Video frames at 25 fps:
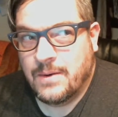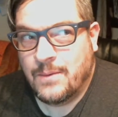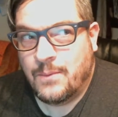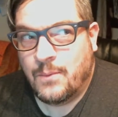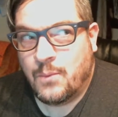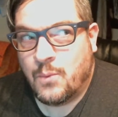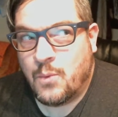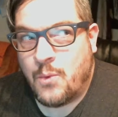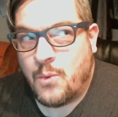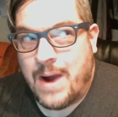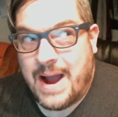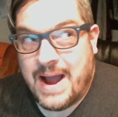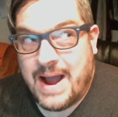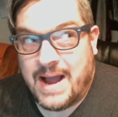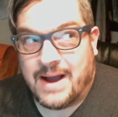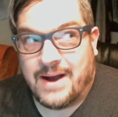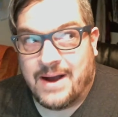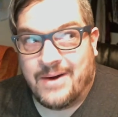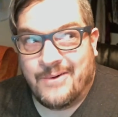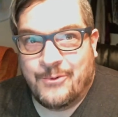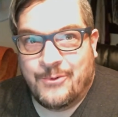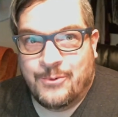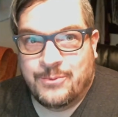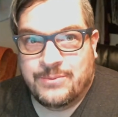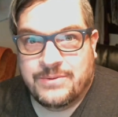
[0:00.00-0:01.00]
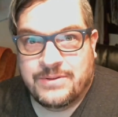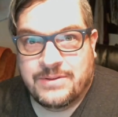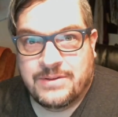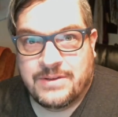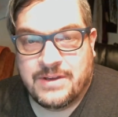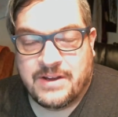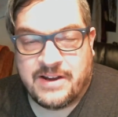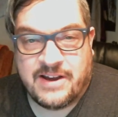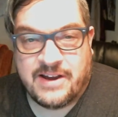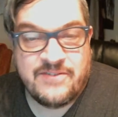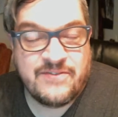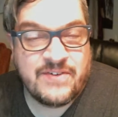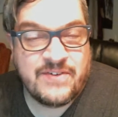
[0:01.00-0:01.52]
wow,
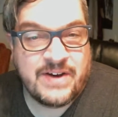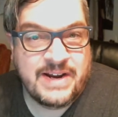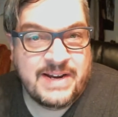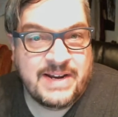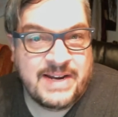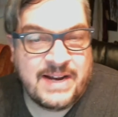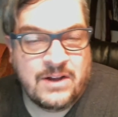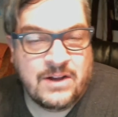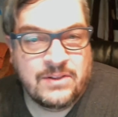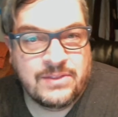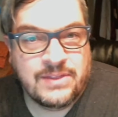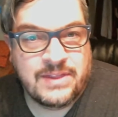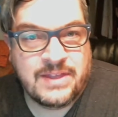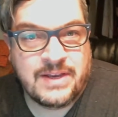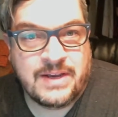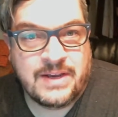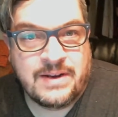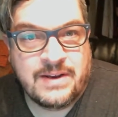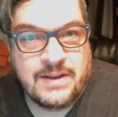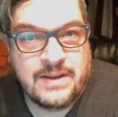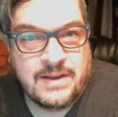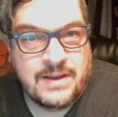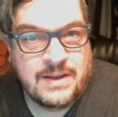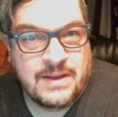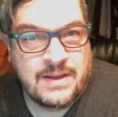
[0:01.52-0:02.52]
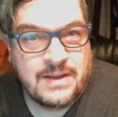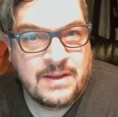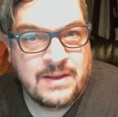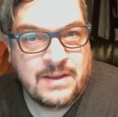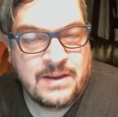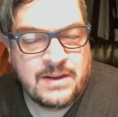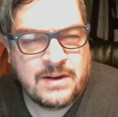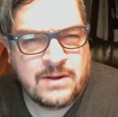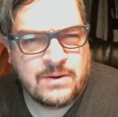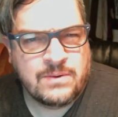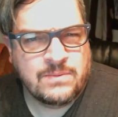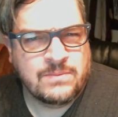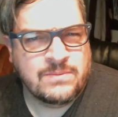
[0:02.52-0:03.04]
did I find out that,
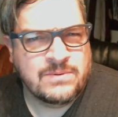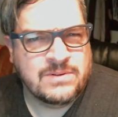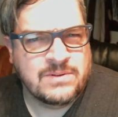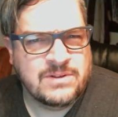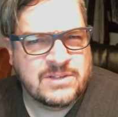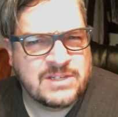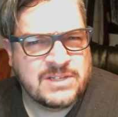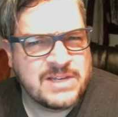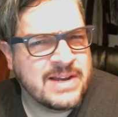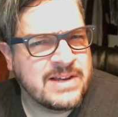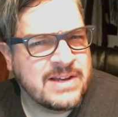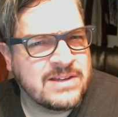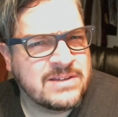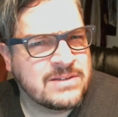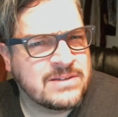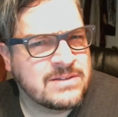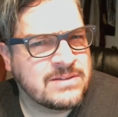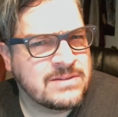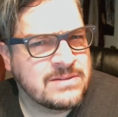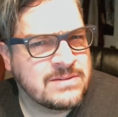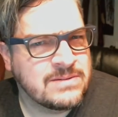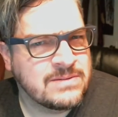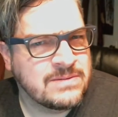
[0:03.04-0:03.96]
Sega's